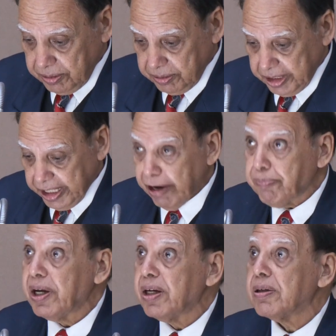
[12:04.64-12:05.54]
There have
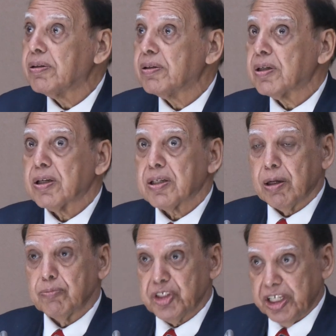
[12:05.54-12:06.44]
been
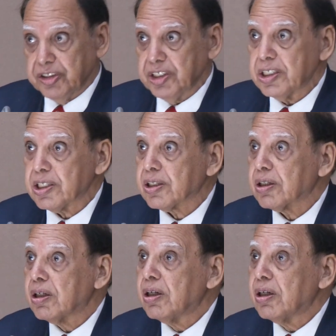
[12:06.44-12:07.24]
some changes,